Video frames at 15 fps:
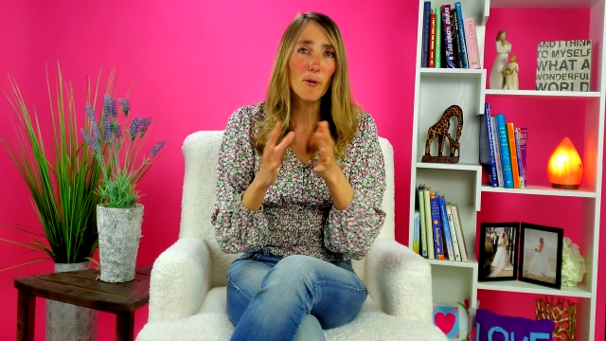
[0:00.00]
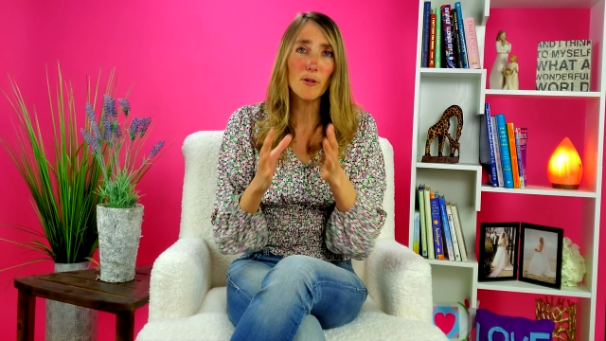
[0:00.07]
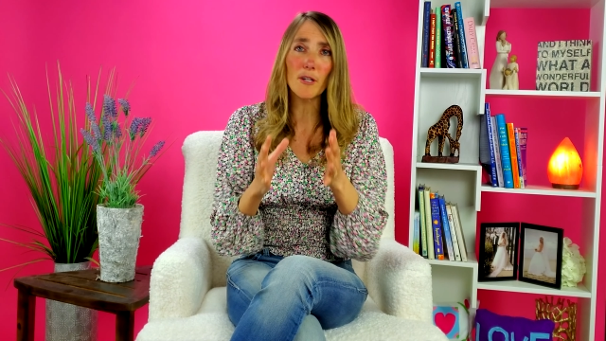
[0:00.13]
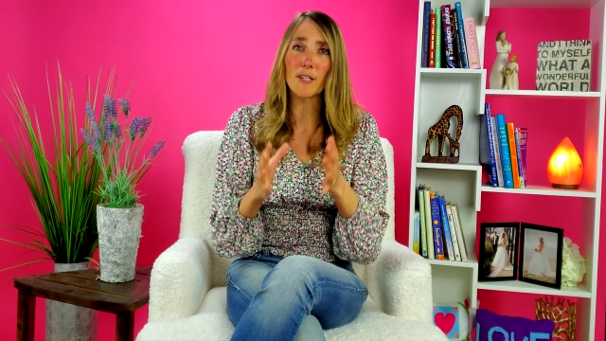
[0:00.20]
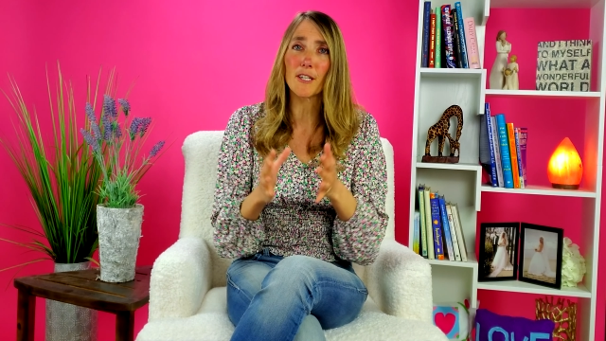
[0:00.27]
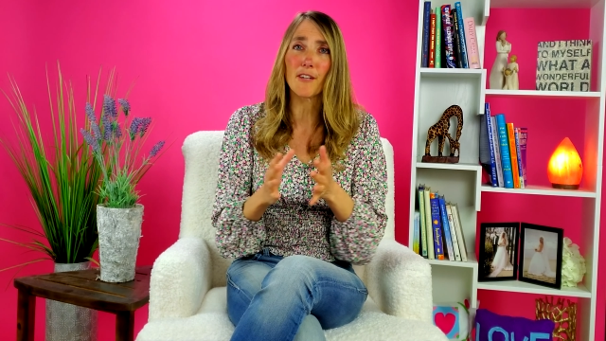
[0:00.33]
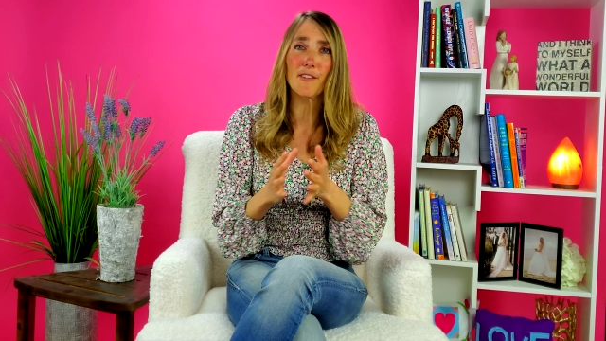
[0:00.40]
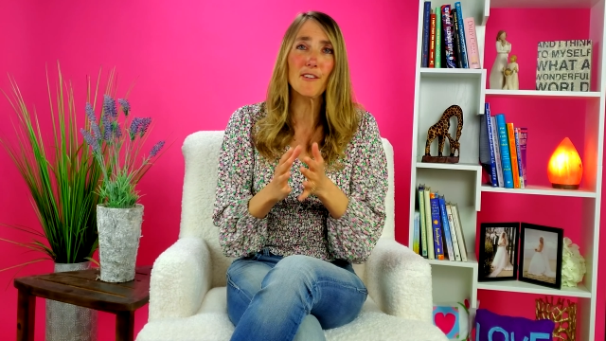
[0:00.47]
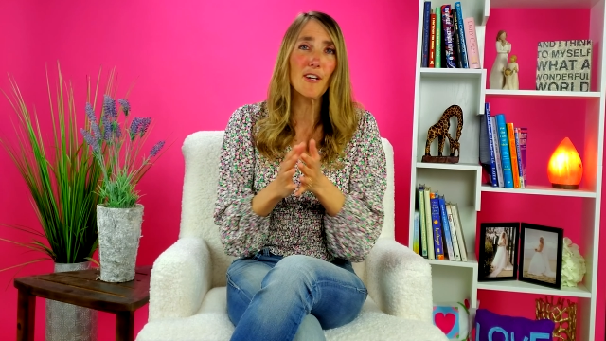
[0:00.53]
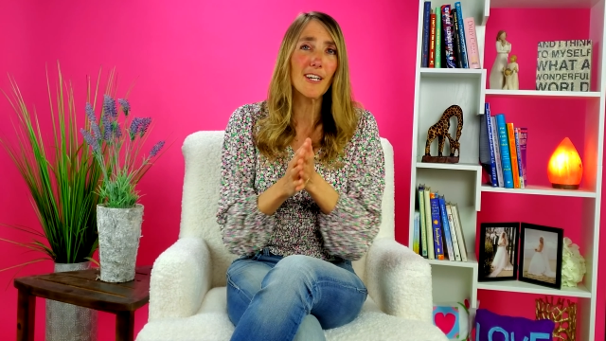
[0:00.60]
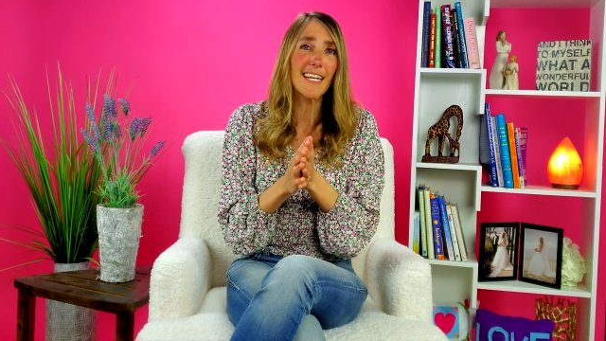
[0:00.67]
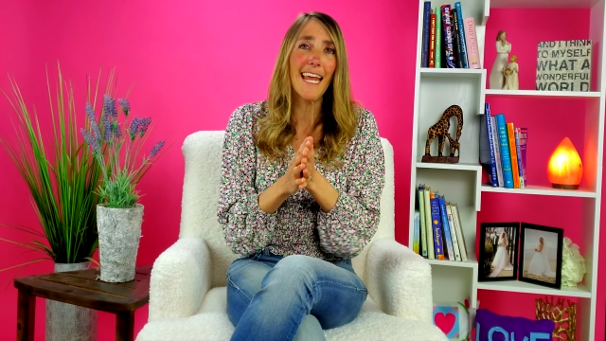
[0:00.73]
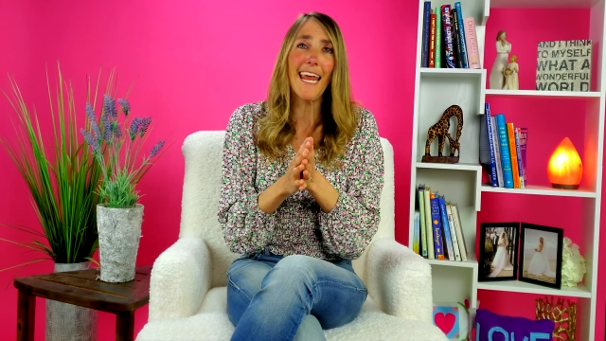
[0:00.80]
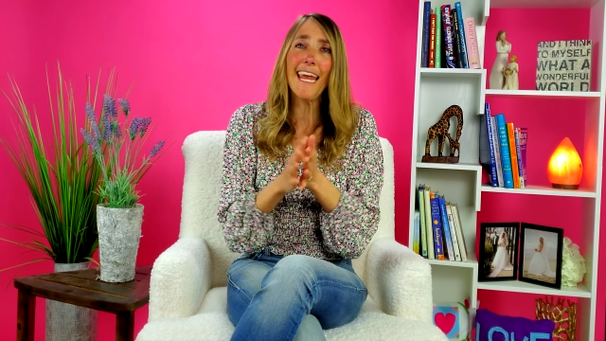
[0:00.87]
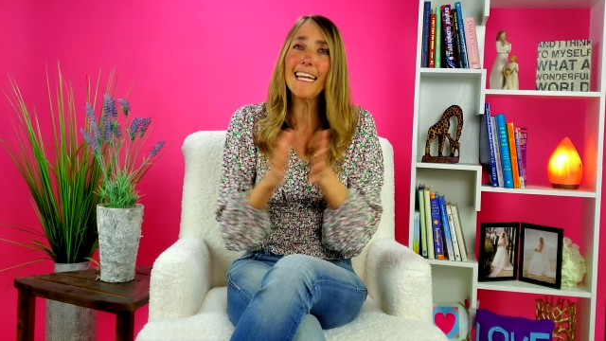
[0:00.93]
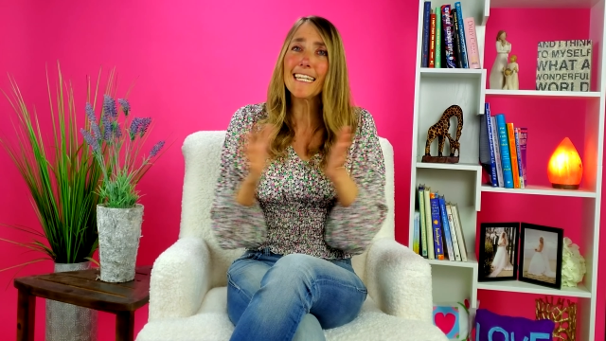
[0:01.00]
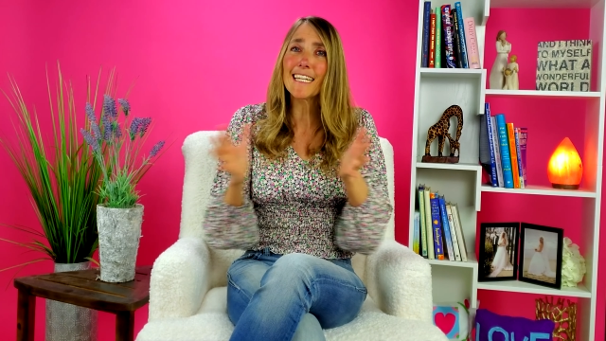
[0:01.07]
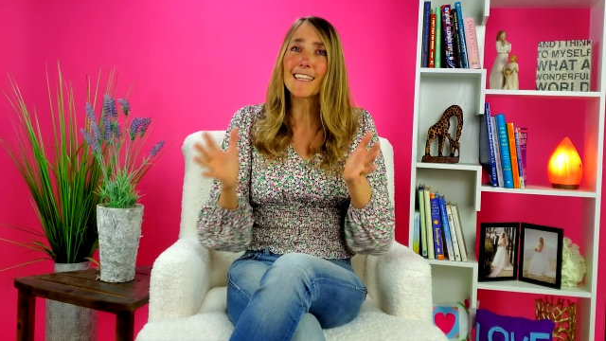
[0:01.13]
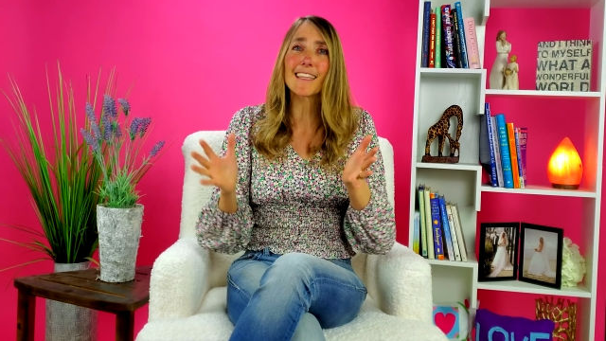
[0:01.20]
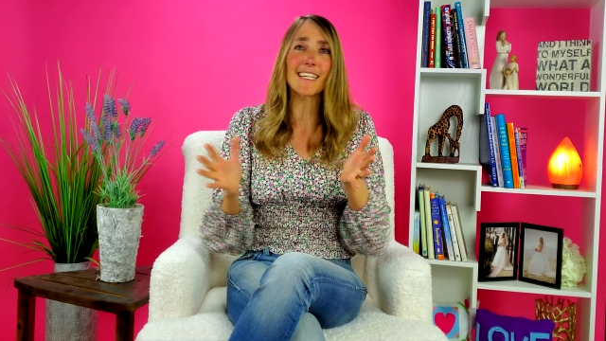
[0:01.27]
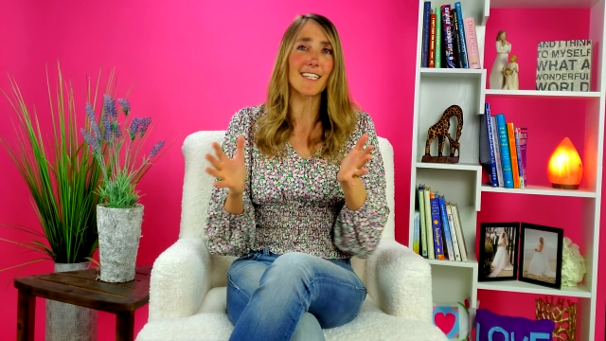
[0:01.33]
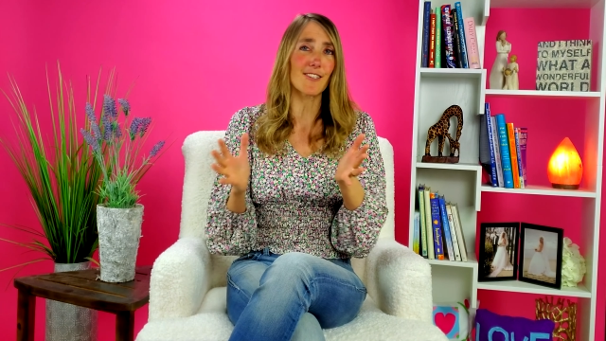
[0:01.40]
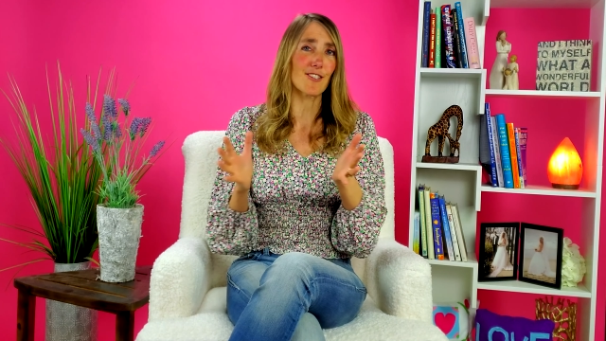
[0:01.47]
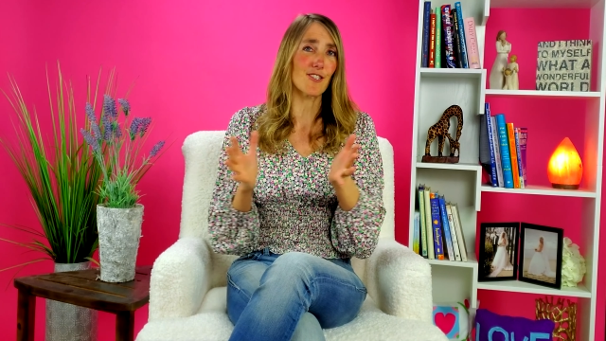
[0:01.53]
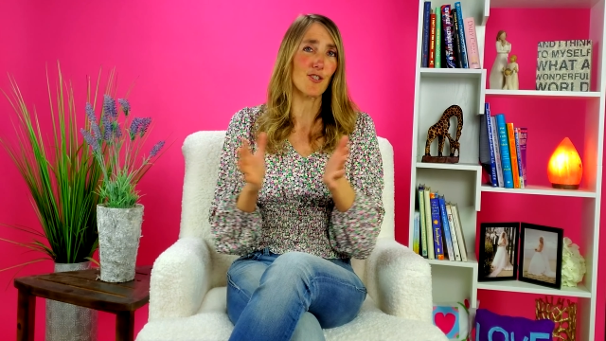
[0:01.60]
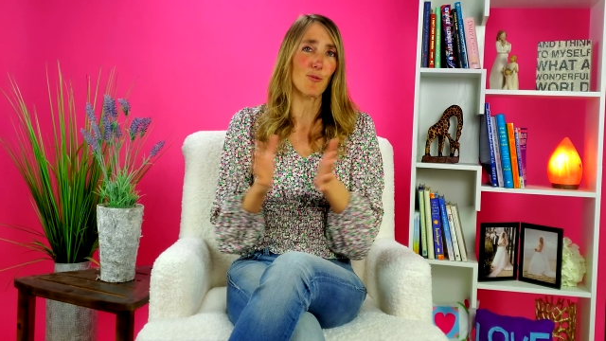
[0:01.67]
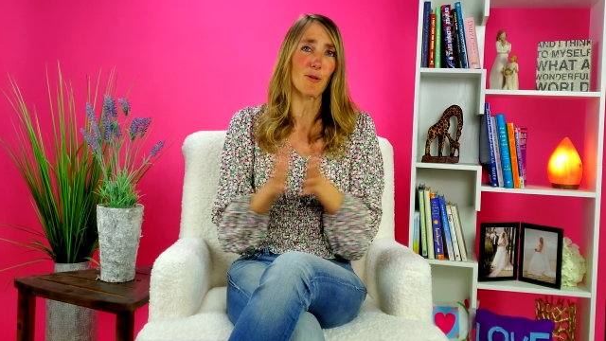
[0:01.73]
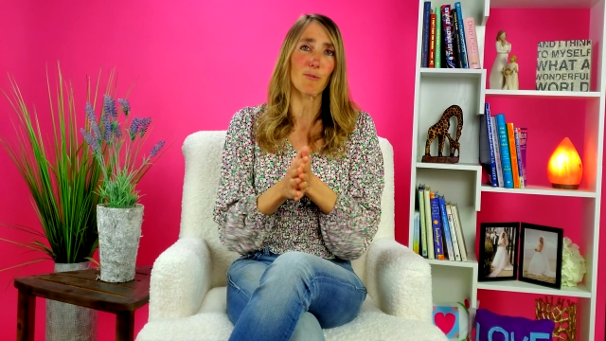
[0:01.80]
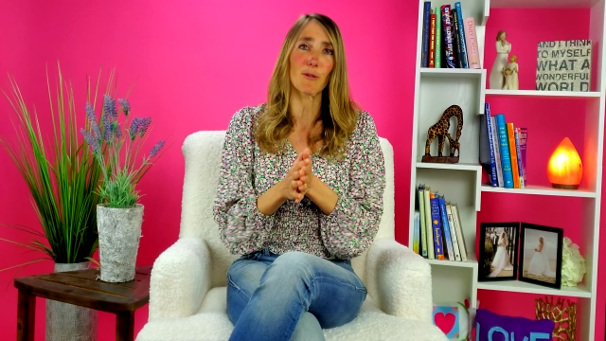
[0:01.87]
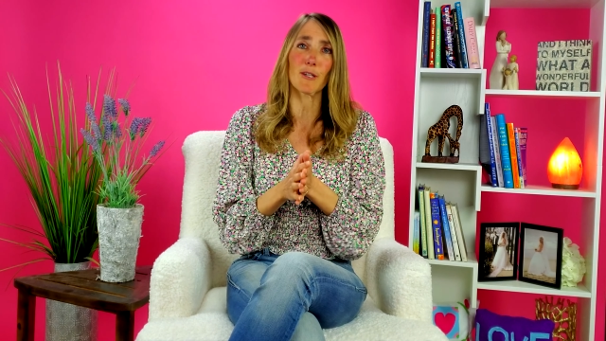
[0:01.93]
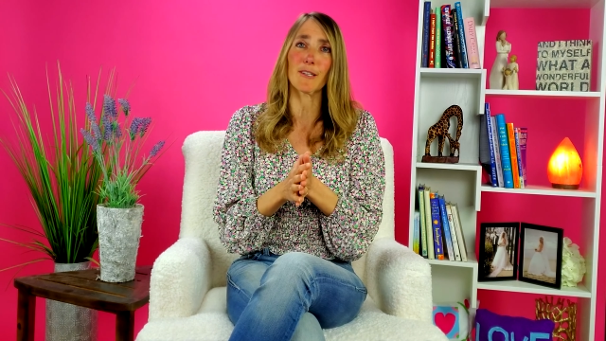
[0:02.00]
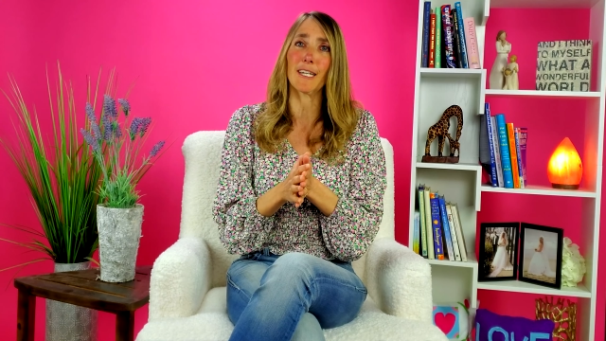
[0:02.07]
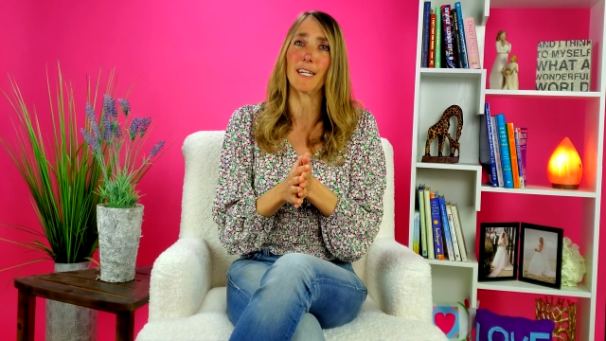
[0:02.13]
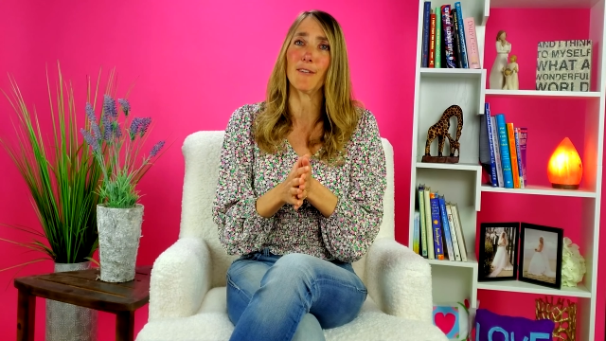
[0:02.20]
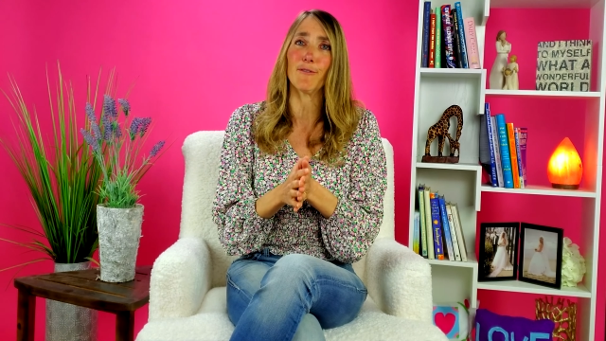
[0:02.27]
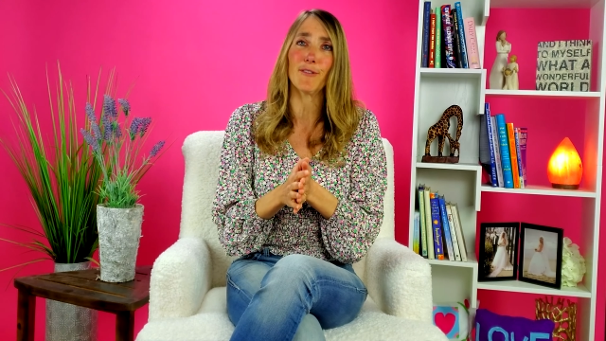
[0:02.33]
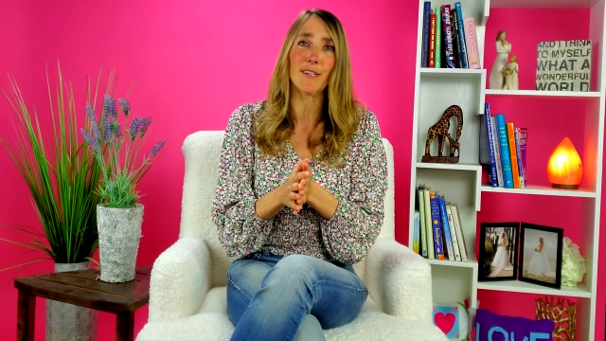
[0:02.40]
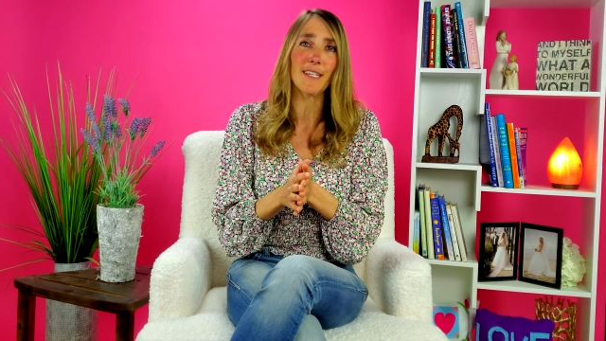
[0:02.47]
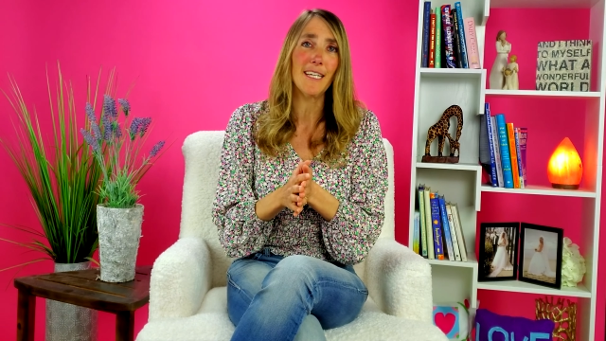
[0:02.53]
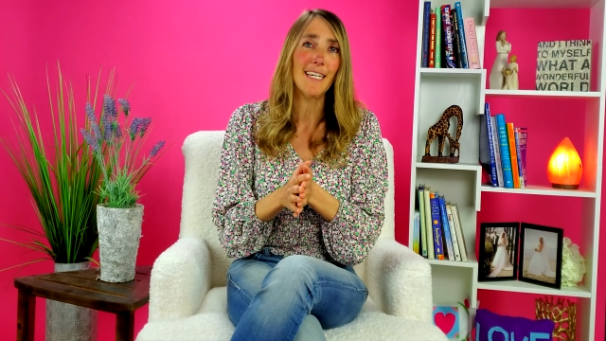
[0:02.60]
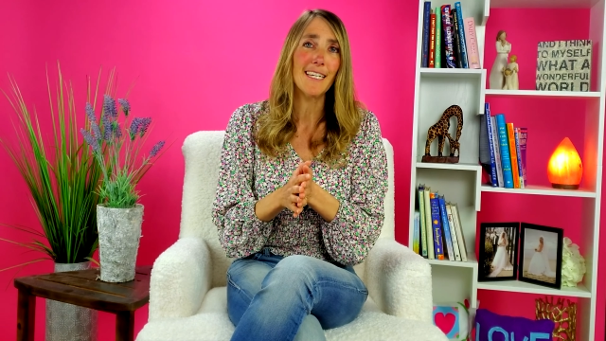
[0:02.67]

put on us, not anything to do with real love.